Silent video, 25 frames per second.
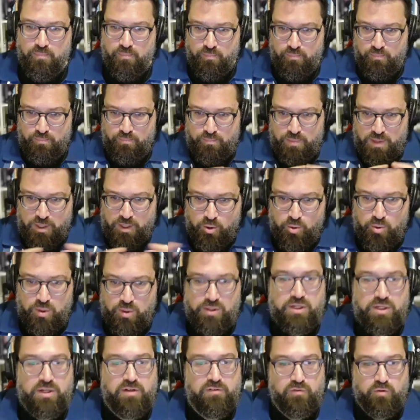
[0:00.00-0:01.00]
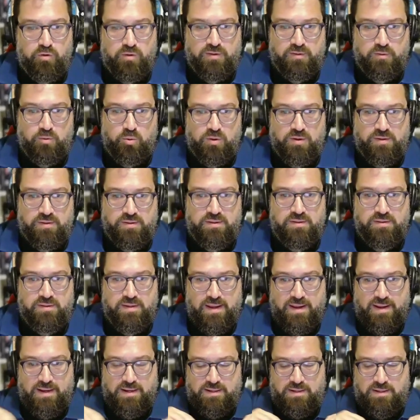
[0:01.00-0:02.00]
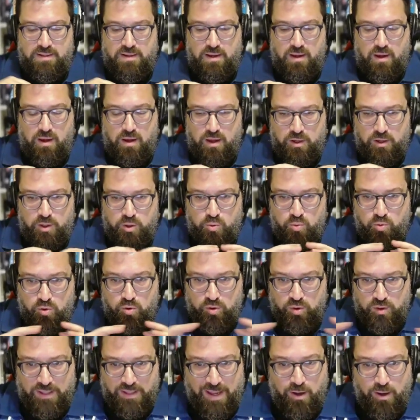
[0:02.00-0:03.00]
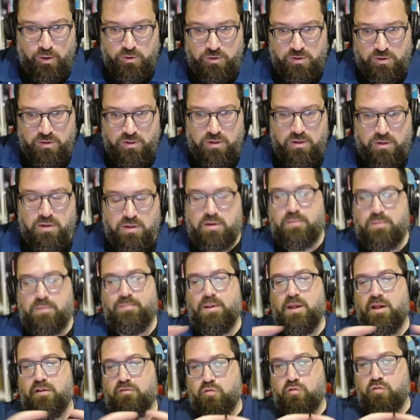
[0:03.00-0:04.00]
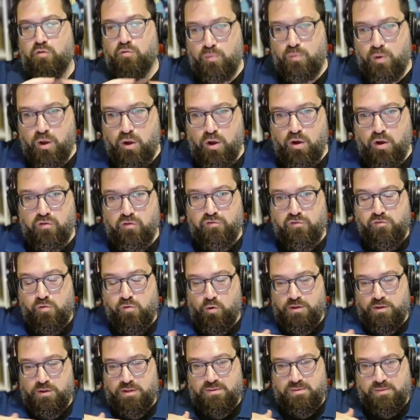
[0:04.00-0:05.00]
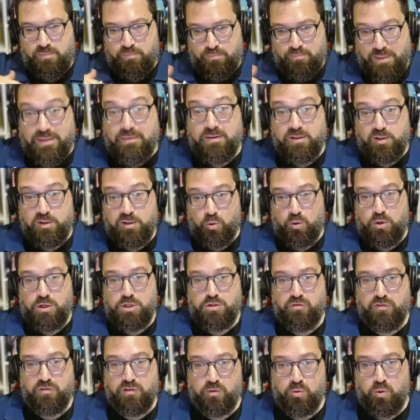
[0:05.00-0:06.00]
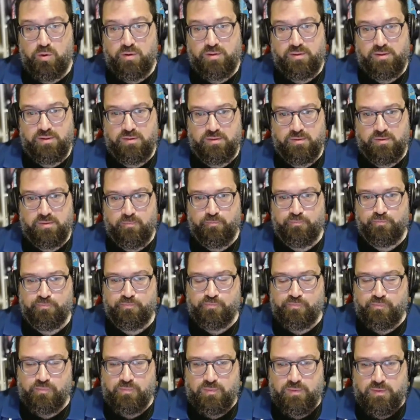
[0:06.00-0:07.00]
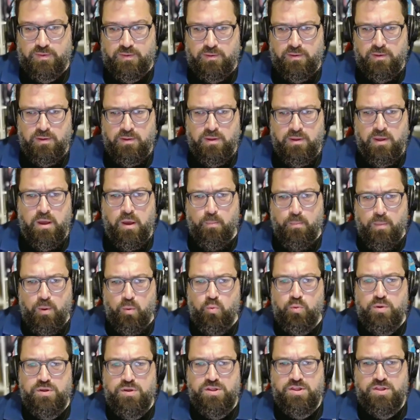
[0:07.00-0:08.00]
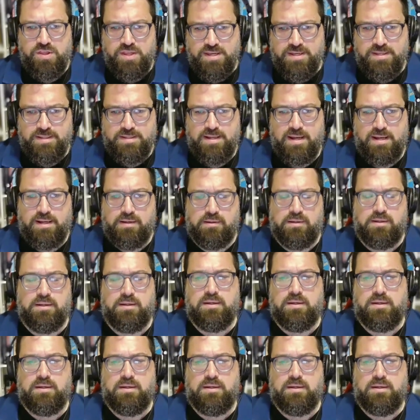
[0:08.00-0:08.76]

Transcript: BigQuery for sources and Google Cloud Platform for this big storage of sources. But we think that